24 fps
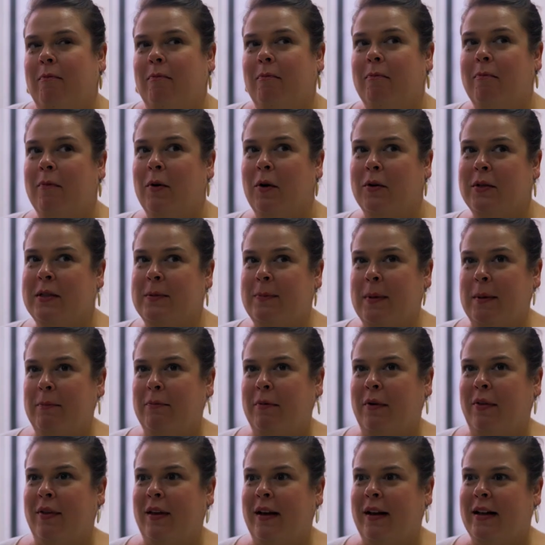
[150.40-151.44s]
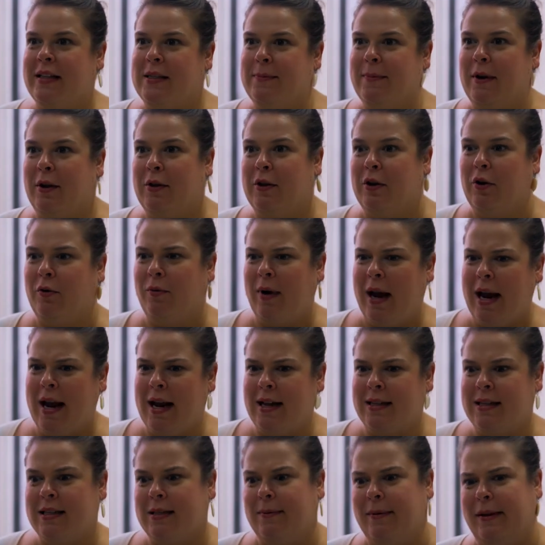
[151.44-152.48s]
Most people think it's about the
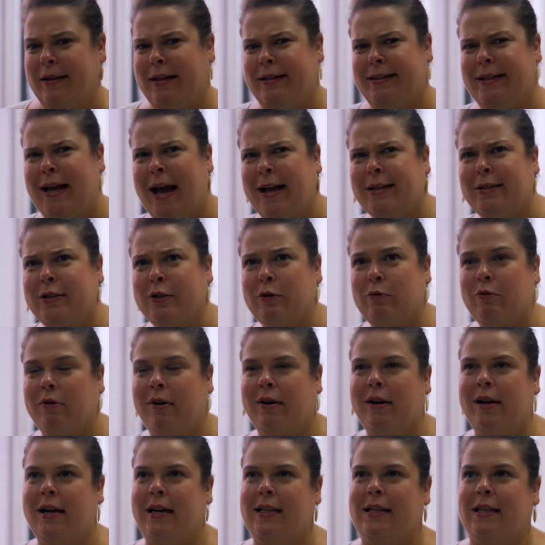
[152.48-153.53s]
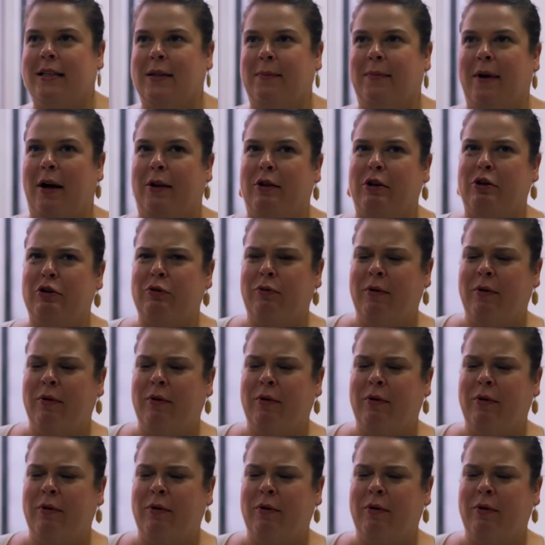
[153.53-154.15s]
grades, it's about the test scores, it's about the